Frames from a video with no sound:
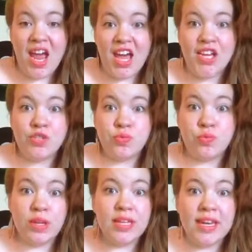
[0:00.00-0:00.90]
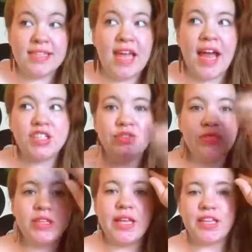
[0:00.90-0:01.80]
And it's really nice. I actually
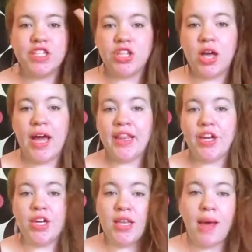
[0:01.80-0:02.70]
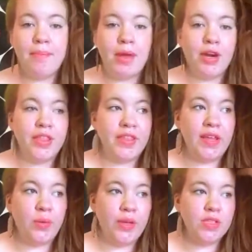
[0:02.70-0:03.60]
really like the gel eyeliner a lot better than
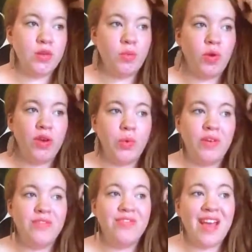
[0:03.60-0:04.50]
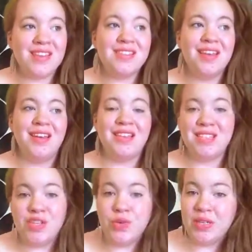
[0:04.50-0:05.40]
liquid, so I'm going to invest in
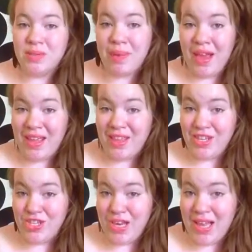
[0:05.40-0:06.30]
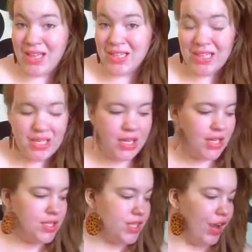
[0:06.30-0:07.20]
continuing to buying the gel.
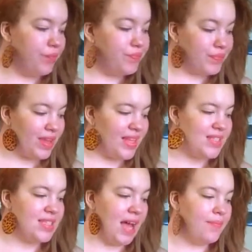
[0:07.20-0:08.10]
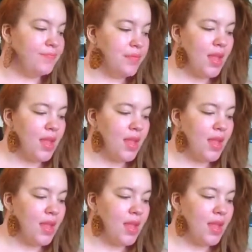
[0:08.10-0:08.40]
So, that's that.